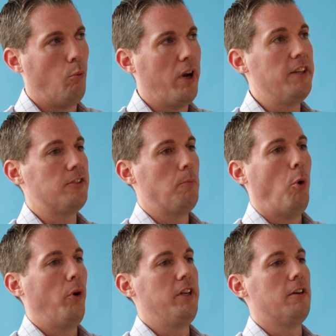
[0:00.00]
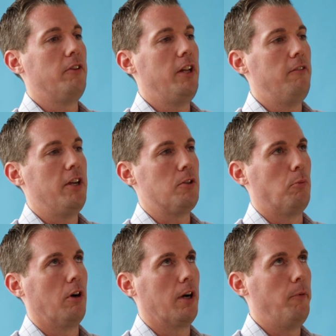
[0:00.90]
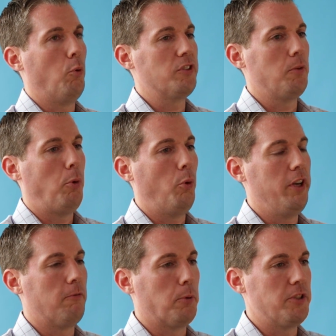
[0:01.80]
what is the point of an innovation program, and what's the point of